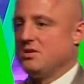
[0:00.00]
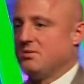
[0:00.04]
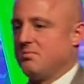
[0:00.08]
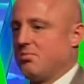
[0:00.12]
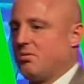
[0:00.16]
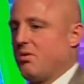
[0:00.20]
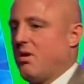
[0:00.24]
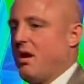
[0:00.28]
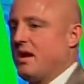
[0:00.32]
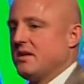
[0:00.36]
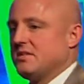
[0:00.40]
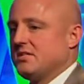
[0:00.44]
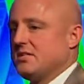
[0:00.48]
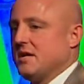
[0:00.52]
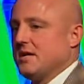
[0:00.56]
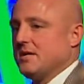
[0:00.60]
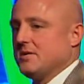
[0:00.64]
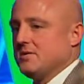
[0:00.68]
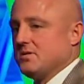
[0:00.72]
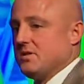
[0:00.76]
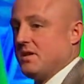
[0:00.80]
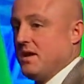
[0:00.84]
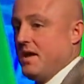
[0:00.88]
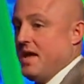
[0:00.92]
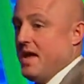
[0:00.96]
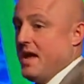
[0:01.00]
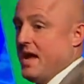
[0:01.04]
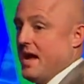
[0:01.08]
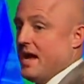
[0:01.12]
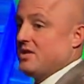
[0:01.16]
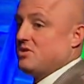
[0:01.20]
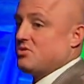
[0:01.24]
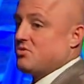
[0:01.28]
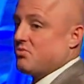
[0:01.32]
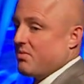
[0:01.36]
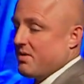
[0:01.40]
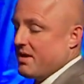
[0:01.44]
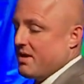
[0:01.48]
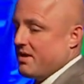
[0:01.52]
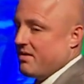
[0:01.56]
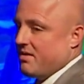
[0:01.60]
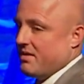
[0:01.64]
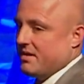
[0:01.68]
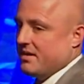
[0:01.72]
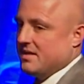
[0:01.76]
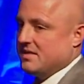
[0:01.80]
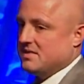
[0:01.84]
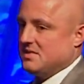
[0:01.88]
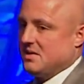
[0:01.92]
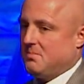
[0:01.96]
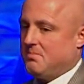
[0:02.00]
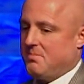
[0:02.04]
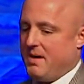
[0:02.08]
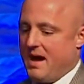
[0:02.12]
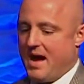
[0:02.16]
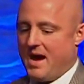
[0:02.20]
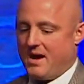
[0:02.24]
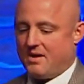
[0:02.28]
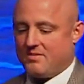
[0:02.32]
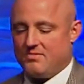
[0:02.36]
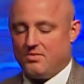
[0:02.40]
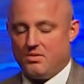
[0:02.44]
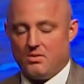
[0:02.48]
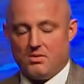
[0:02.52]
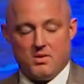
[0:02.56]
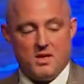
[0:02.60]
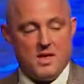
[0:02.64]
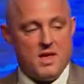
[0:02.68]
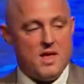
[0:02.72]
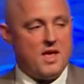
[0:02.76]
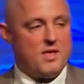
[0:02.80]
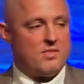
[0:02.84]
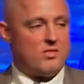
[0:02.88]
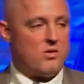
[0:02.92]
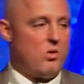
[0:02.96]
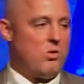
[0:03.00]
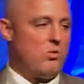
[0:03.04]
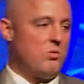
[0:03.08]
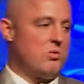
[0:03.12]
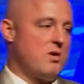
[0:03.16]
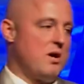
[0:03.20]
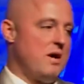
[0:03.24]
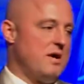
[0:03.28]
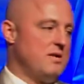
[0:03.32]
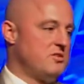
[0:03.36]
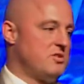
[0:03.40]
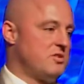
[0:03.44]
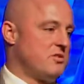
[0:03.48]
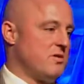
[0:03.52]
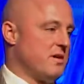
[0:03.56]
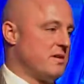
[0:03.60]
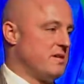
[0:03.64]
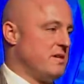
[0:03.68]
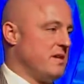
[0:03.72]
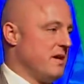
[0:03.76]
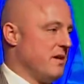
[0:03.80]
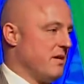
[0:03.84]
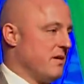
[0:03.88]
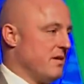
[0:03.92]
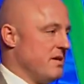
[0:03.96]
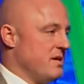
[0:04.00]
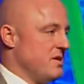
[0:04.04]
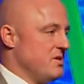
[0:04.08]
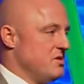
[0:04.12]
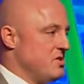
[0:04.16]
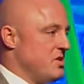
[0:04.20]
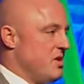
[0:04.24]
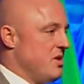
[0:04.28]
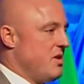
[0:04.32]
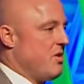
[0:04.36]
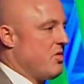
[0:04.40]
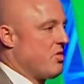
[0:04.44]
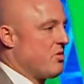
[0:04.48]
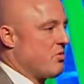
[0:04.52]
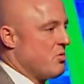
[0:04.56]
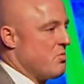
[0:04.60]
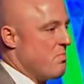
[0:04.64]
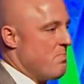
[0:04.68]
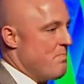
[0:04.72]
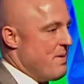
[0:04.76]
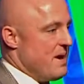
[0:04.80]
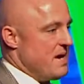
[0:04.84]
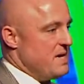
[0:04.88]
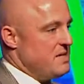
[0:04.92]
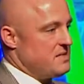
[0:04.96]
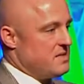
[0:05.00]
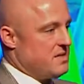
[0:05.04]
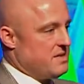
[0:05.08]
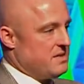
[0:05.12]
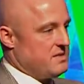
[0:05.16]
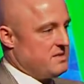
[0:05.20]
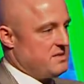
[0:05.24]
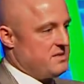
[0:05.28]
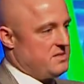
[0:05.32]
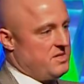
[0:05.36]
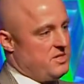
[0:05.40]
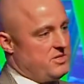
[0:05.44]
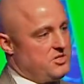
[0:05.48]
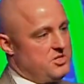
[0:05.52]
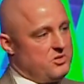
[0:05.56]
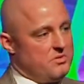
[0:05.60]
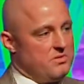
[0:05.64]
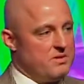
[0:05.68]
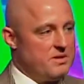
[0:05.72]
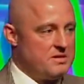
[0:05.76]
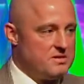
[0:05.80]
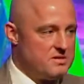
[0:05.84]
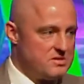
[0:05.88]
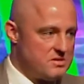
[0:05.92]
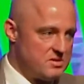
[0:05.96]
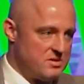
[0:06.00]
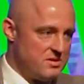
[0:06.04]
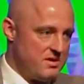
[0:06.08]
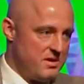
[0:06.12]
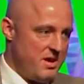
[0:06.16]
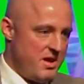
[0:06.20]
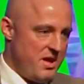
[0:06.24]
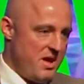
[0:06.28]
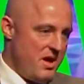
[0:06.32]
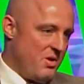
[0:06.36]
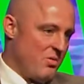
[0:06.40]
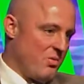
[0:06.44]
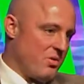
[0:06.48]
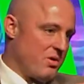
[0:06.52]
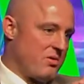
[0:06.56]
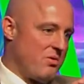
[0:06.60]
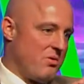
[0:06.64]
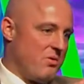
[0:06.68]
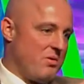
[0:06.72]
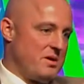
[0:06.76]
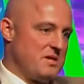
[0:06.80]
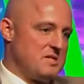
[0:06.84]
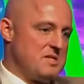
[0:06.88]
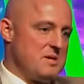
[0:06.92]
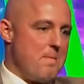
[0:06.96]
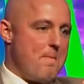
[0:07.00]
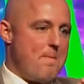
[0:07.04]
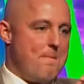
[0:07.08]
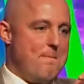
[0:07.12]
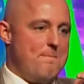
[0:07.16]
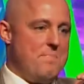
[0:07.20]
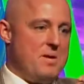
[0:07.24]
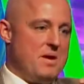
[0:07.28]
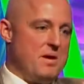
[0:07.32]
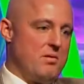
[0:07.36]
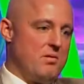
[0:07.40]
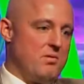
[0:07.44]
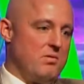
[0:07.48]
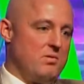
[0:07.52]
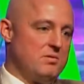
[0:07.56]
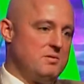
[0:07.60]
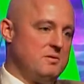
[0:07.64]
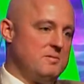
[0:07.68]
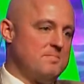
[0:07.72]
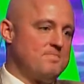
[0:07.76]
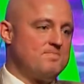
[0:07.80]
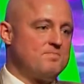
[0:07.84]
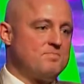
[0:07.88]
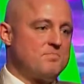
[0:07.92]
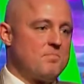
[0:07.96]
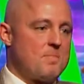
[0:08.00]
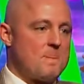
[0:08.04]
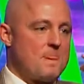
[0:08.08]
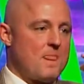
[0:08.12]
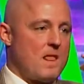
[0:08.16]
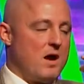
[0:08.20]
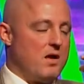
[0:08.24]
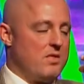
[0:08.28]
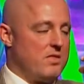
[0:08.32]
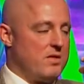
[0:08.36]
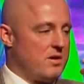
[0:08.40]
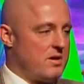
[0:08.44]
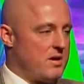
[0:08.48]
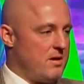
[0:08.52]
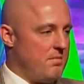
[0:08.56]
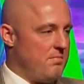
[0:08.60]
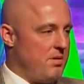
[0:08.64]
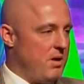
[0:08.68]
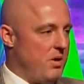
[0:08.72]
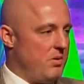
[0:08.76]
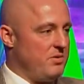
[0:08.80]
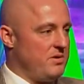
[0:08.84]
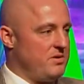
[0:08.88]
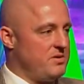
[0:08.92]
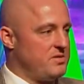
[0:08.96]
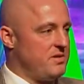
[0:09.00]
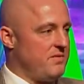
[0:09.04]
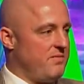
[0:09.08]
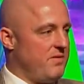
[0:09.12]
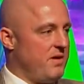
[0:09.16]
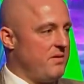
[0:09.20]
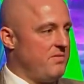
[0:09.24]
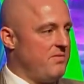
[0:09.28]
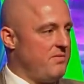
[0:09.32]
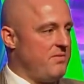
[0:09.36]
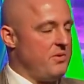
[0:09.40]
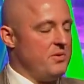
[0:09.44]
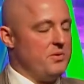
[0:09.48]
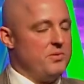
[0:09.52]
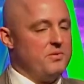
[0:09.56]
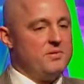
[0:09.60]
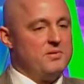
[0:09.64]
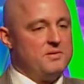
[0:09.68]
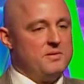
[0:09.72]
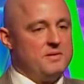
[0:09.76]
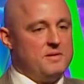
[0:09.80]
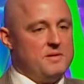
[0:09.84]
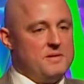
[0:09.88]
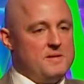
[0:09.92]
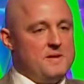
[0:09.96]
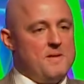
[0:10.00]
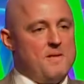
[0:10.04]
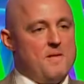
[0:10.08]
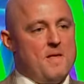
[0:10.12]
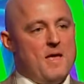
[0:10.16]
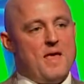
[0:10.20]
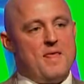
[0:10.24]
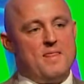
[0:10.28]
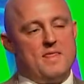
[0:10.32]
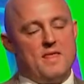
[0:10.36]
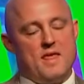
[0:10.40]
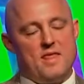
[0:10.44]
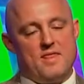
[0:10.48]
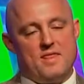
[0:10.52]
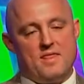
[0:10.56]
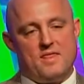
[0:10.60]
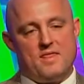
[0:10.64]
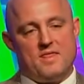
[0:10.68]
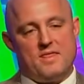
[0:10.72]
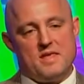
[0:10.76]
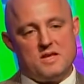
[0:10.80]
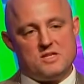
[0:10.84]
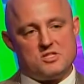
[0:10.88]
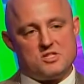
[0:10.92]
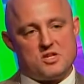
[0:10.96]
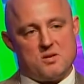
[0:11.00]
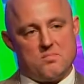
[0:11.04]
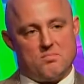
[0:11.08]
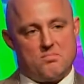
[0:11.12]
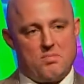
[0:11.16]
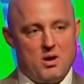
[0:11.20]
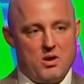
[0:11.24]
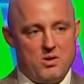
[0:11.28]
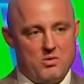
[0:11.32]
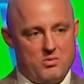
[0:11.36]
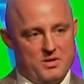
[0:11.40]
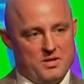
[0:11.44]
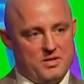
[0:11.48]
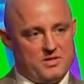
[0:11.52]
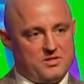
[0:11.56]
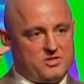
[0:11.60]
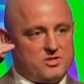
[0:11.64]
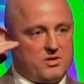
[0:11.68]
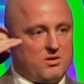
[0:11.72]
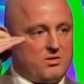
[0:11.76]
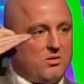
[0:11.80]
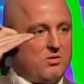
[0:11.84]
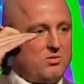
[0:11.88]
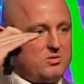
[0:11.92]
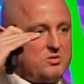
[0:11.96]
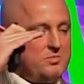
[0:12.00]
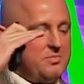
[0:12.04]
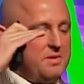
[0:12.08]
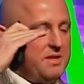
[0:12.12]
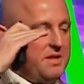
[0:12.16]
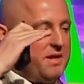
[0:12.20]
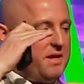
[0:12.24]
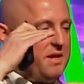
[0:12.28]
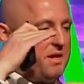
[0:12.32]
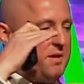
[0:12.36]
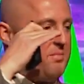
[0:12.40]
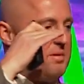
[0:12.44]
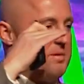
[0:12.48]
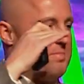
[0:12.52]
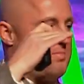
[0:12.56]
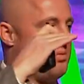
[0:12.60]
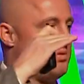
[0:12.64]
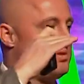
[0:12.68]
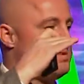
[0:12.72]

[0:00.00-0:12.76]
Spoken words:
process. It's real and it's impactful. The whole construct here is through base constituents, we're going to build the components of our food, and then these components are ultimately going to be put